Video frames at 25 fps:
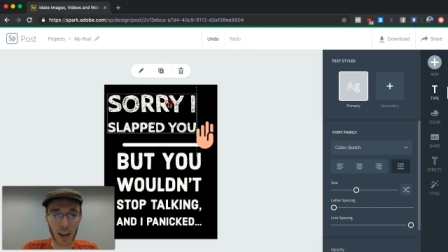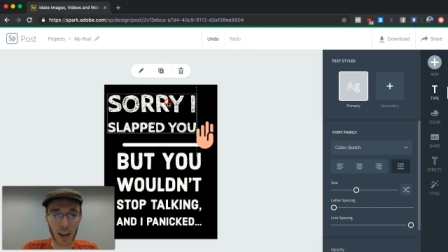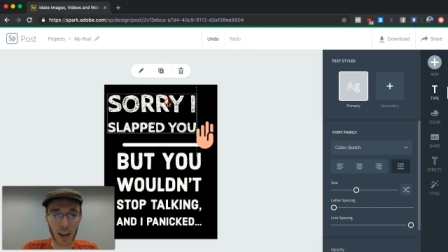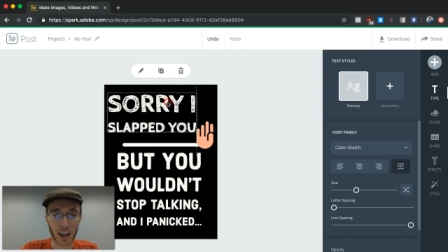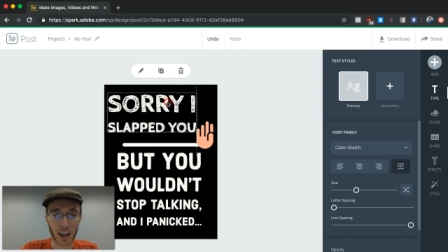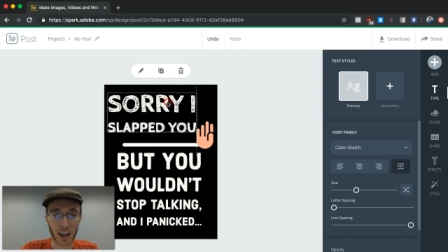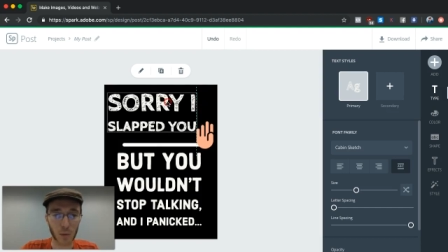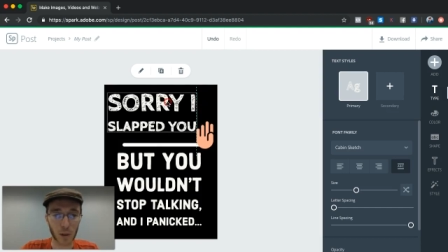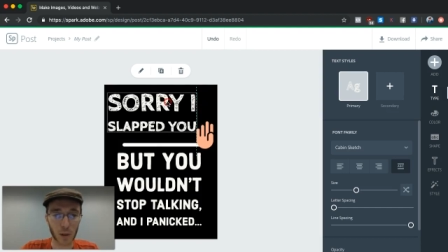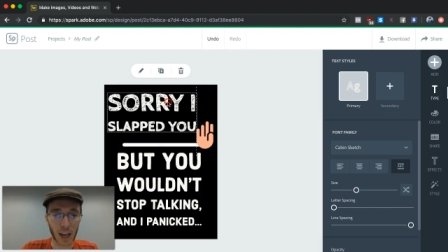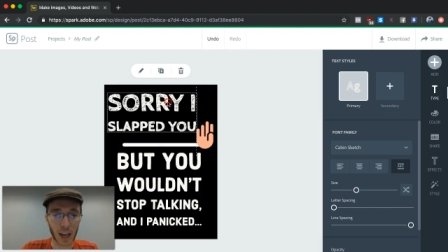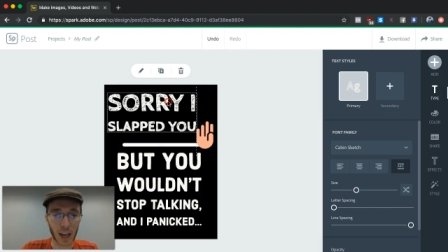to
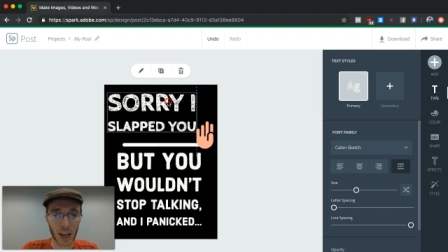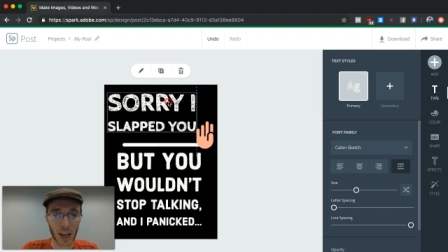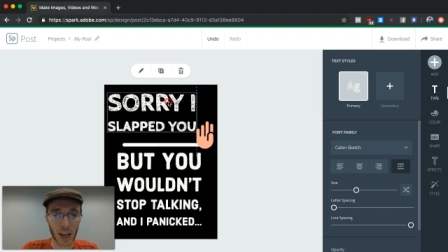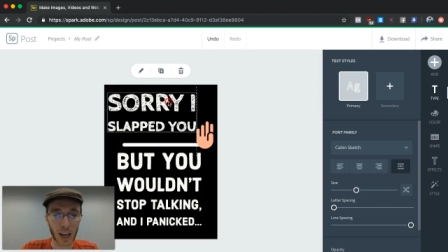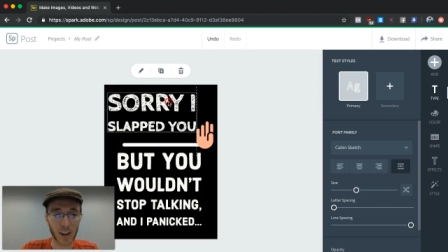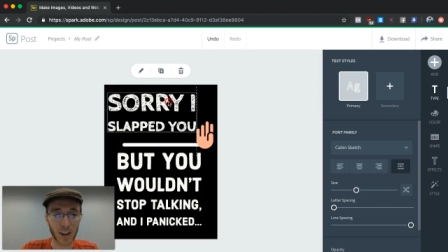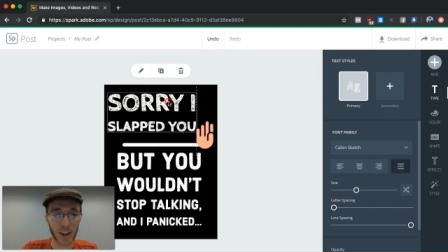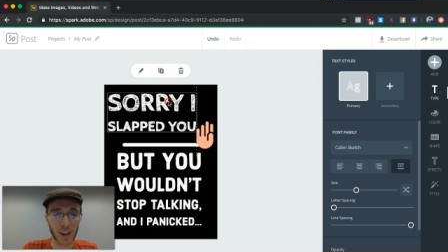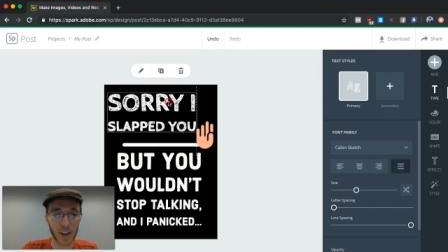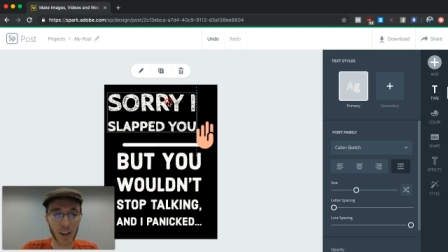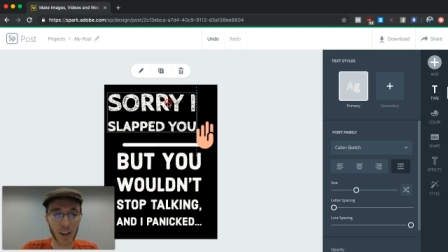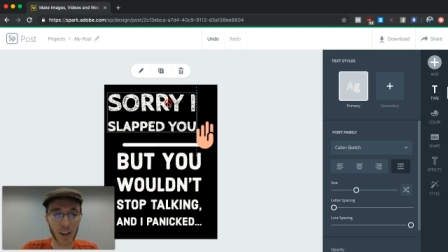put the hand
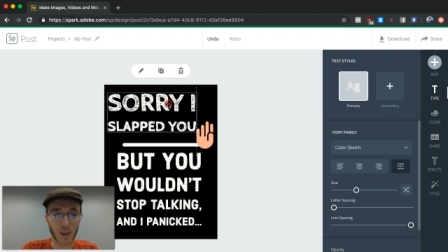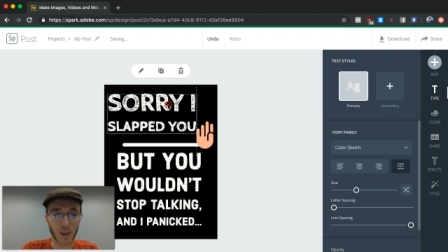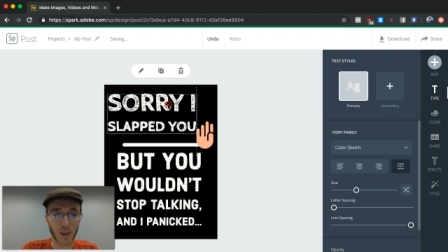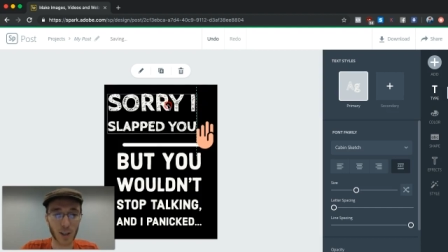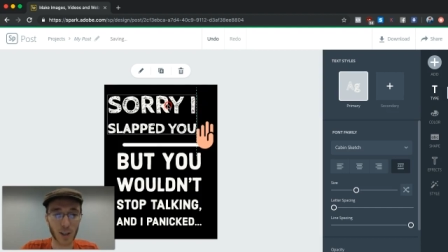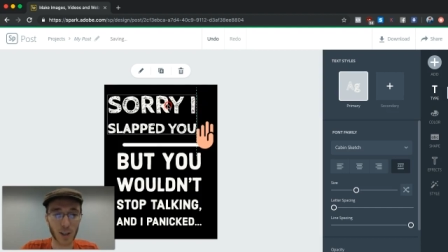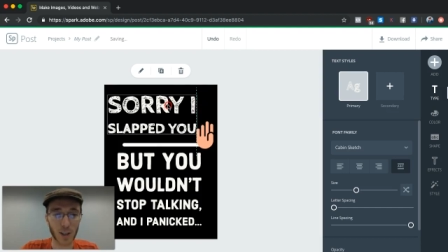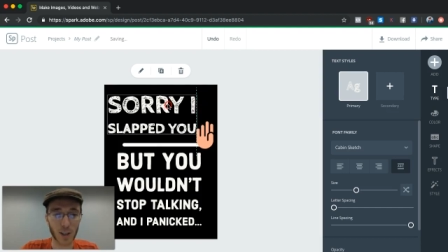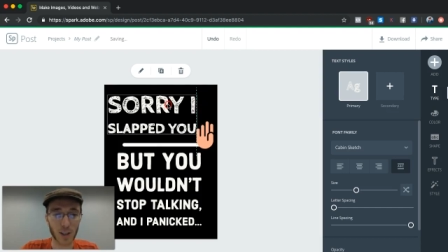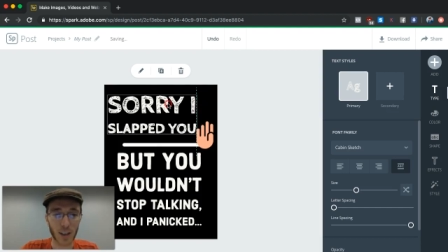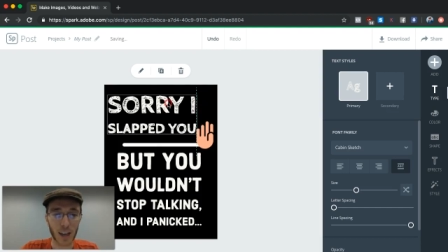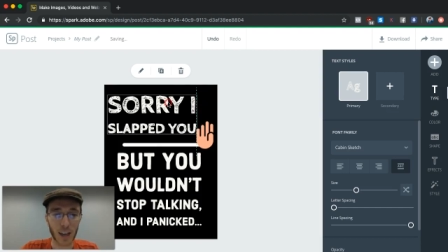on here, so this
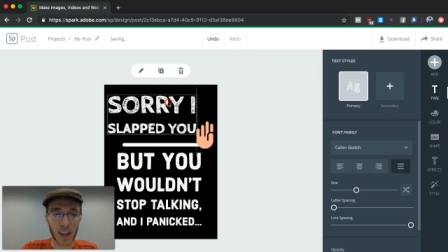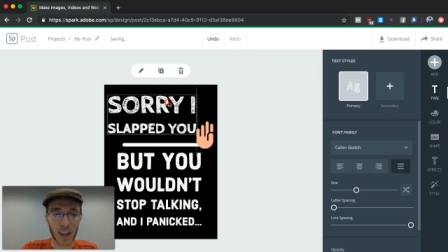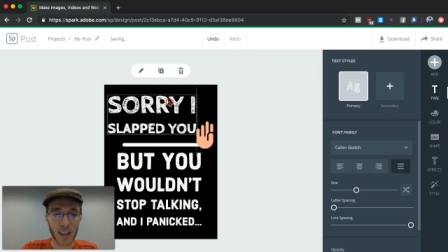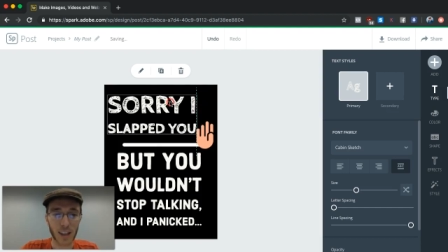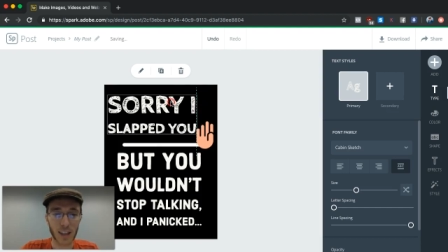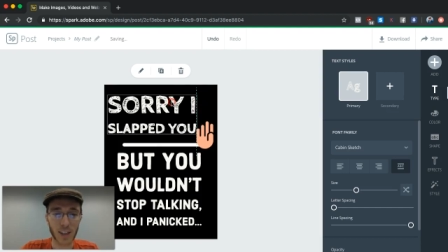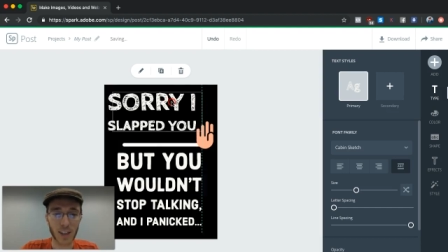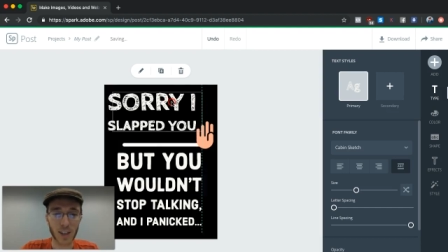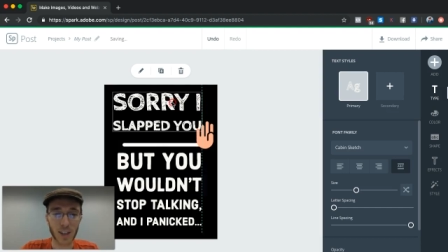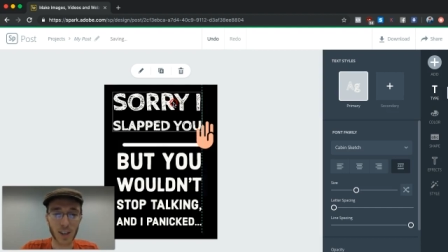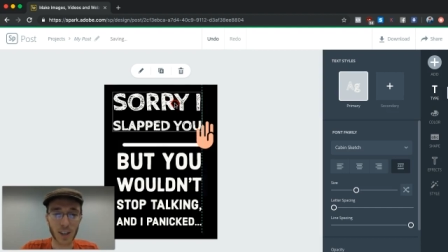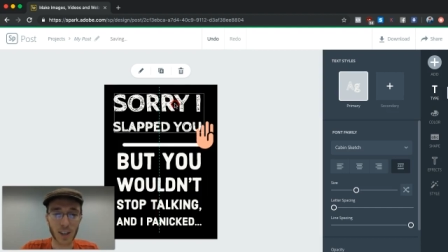is
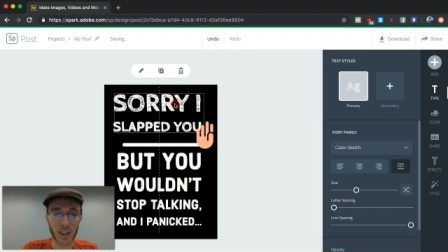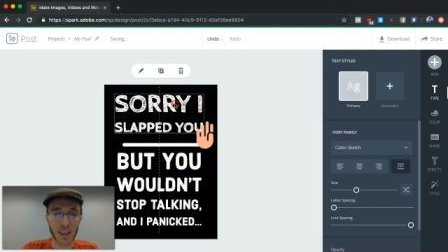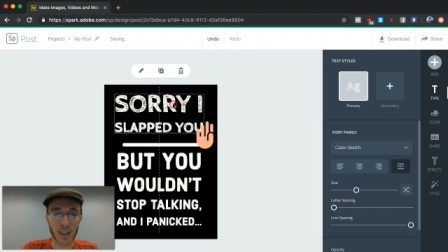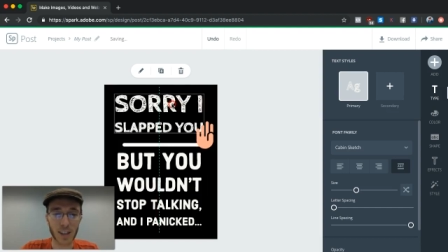this is a,